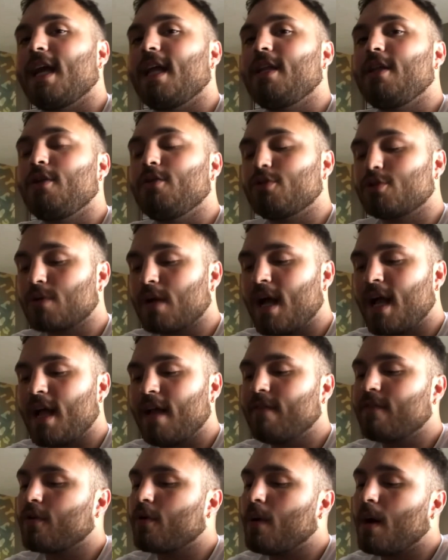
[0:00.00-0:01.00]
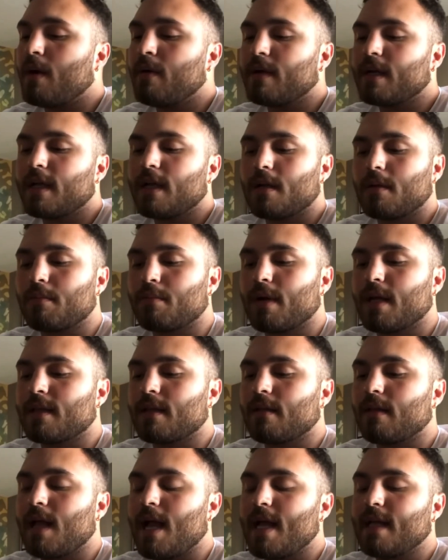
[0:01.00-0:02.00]
and you drive, go out and get a
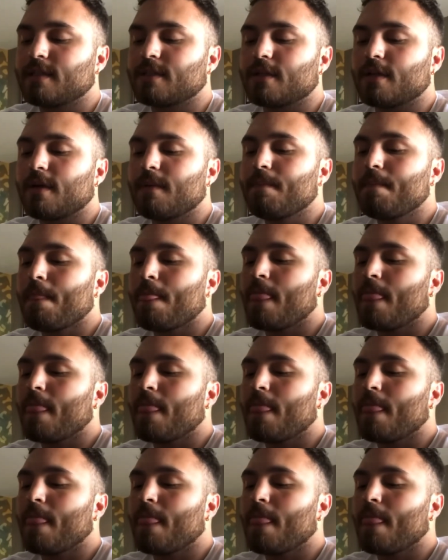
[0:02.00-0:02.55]
breathalyzer.